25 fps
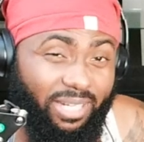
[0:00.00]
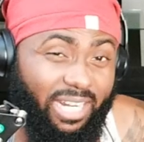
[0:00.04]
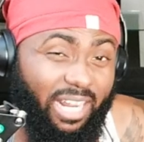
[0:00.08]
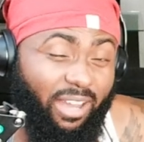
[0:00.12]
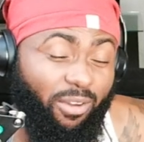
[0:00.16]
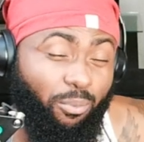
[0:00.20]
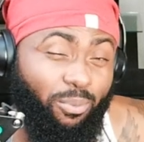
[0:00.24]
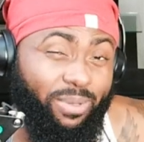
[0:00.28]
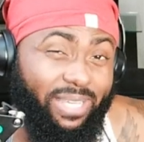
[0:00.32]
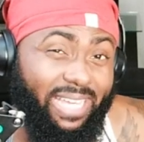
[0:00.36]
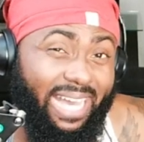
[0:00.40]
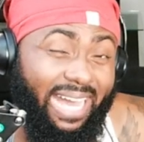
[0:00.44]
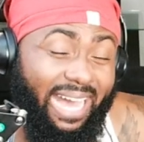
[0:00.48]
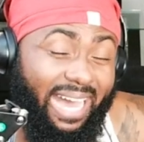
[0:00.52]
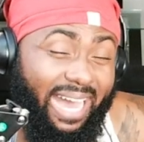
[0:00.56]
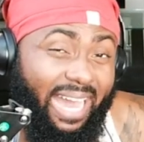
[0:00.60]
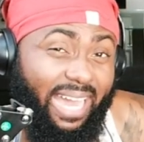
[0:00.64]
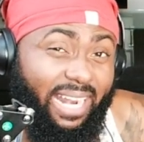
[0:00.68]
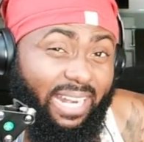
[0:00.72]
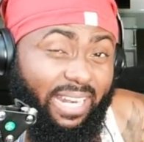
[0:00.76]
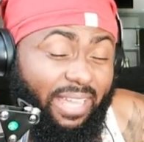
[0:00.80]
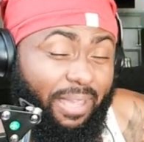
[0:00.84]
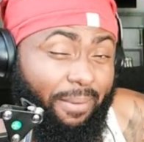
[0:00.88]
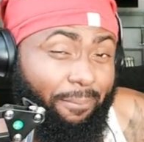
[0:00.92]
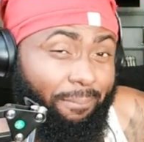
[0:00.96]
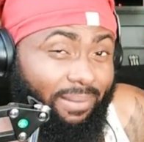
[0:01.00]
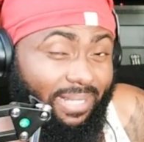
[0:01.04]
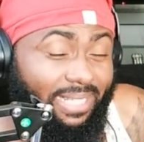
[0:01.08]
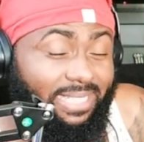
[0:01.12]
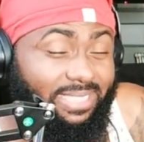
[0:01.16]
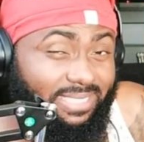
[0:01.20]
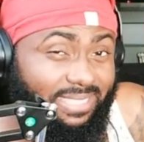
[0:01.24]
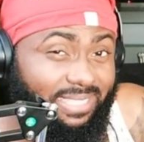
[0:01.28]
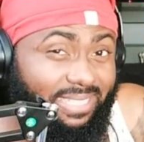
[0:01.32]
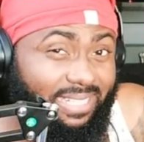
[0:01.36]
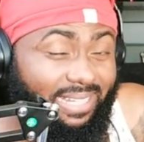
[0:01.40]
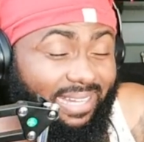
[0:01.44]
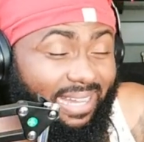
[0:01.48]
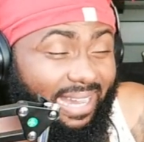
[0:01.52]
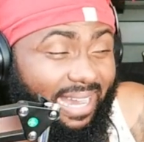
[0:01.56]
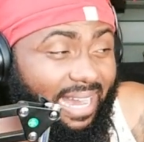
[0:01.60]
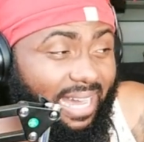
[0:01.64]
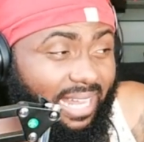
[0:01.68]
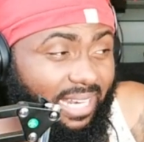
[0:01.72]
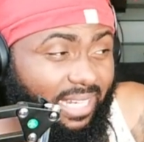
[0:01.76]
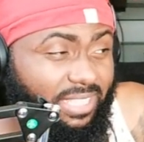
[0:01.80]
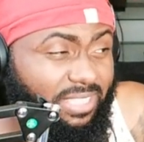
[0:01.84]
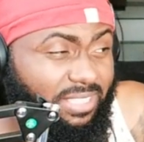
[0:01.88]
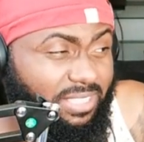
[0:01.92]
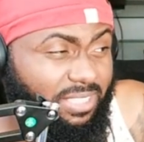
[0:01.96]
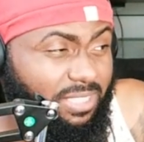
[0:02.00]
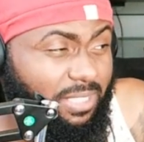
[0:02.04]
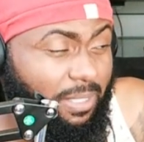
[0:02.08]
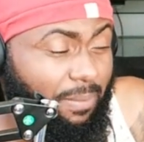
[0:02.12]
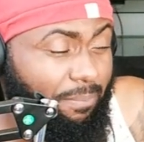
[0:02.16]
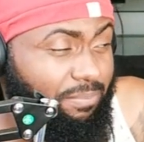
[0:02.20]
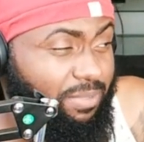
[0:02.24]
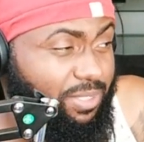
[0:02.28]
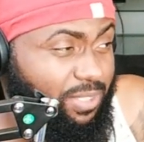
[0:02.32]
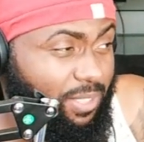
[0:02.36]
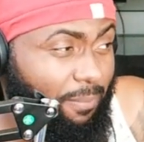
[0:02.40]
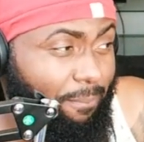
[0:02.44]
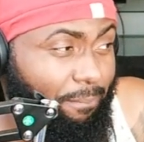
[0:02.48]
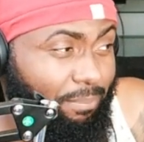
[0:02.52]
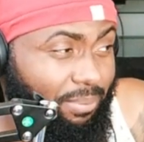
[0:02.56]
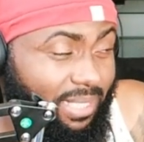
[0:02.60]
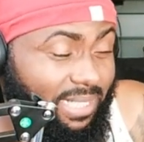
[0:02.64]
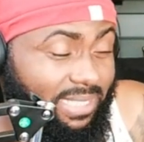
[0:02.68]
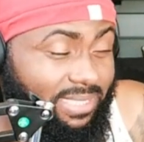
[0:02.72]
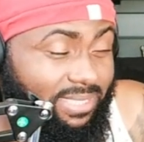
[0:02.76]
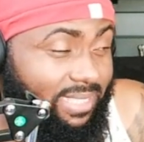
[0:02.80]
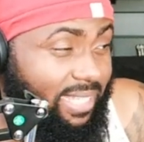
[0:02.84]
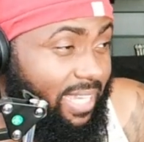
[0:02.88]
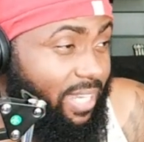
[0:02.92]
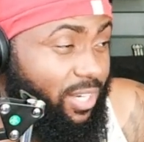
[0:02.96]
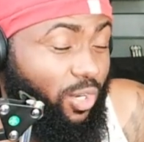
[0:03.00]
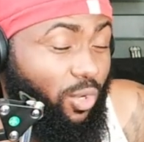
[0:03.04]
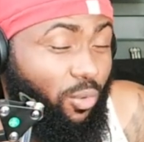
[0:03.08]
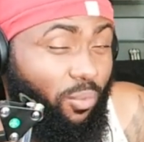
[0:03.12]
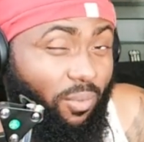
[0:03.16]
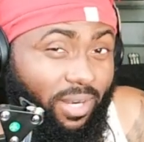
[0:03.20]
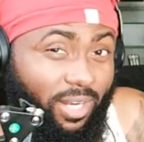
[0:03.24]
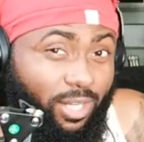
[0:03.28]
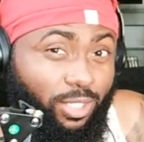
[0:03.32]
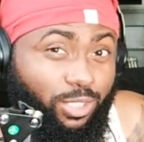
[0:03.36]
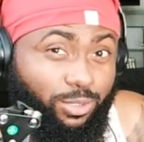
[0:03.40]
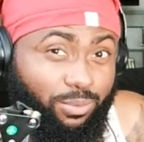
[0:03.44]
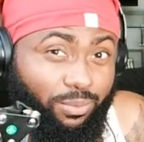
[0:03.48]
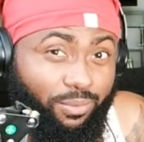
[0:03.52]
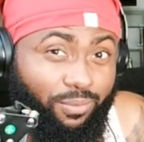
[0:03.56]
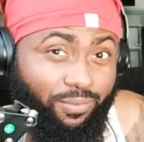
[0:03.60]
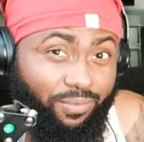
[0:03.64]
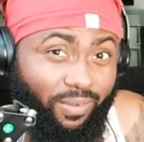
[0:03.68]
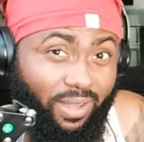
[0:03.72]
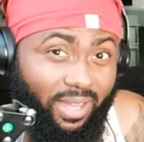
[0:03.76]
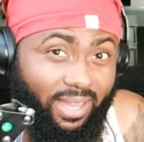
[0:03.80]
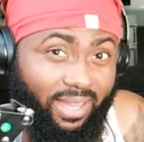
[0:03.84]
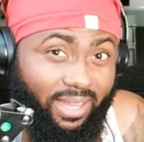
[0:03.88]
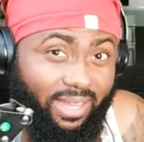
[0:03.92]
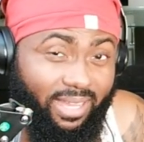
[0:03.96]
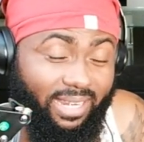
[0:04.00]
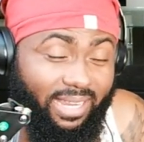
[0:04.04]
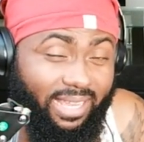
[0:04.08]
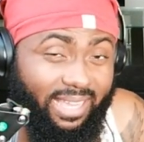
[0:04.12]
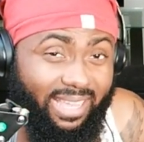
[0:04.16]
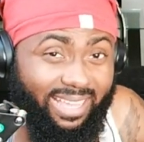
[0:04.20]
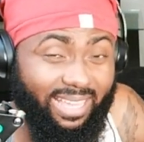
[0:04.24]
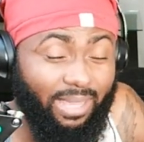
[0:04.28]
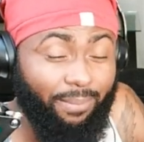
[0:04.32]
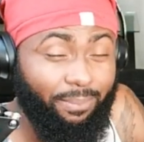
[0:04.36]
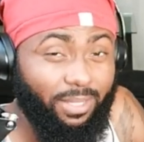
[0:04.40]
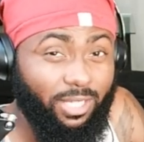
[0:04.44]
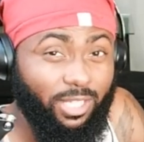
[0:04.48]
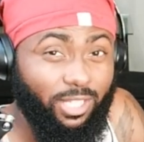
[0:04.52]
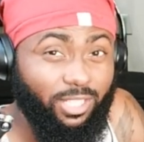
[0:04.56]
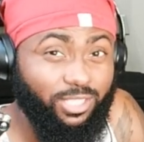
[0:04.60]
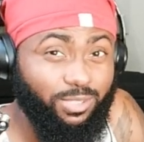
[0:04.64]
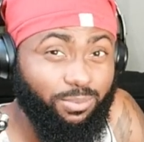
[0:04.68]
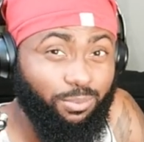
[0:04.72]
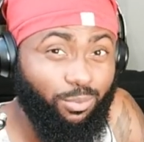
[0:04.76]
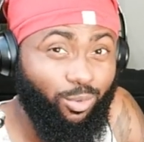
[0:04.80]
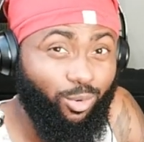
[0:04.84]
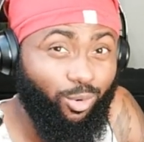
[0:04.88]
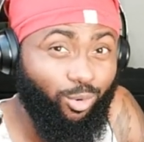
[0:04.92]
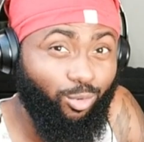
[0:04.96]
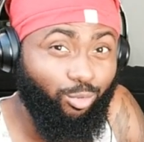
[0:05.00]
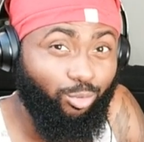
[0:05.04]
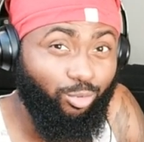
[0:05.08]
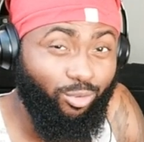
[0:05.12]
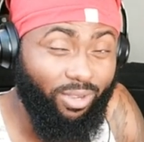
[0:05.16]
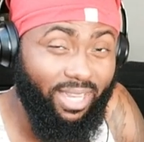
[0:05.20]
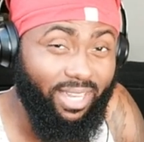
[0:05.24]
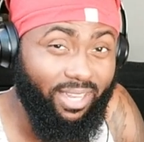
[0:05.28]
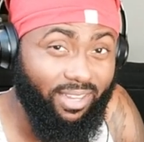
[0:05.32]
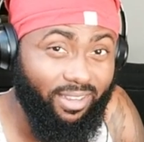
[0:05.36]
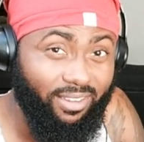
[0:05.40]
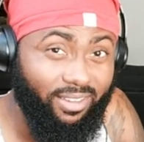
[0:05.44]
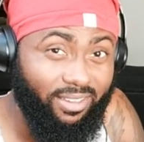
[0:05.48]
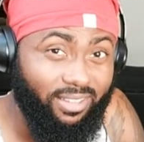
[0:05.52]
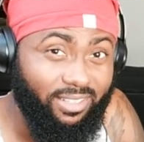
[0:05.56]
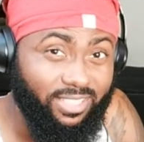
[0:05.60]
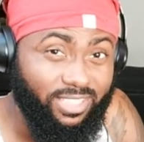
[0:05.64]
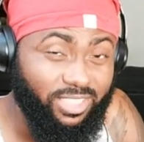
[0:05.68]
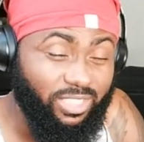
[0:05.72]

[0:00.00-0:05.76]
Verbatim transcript: But now if we hide it and place it in the island, some some place that no one else will find, it becomes more rare.